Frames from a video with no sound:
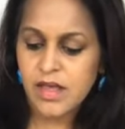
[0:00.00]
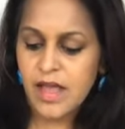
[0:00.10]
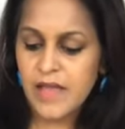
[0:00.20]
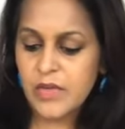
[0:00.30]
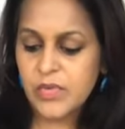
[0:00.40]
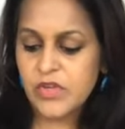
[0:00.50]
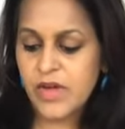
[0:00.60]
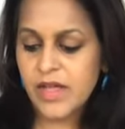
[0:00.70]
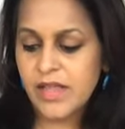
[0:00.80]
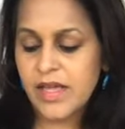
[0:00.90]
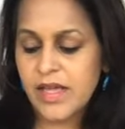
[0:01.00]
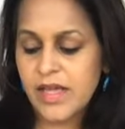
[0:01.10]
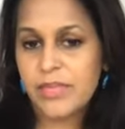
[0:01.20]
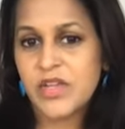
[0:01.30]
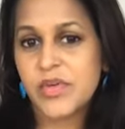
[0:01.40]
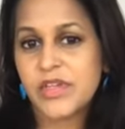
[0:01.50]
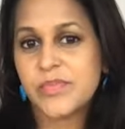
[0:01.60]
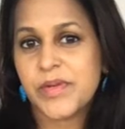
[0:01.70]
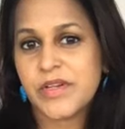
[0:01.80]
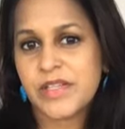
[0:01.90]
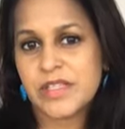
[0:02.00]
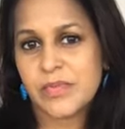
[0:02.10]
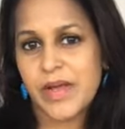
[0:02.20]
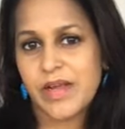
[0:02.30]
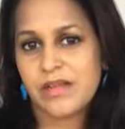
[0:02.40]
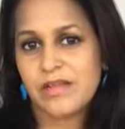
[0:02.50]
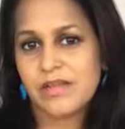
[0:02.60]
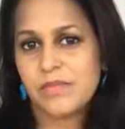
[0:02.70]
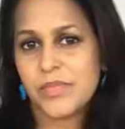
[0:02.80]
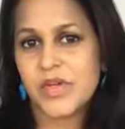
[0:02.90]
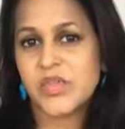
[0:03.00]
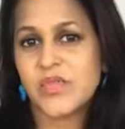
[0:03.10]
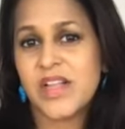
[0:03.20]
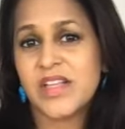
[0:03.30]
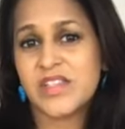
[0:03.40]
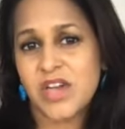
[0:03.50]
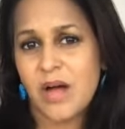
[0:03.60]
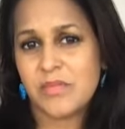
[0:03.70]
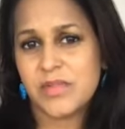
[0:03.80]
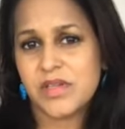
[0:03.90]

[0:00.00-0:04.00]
And then when you finally get in bed, you experience the pain because you finally stopped.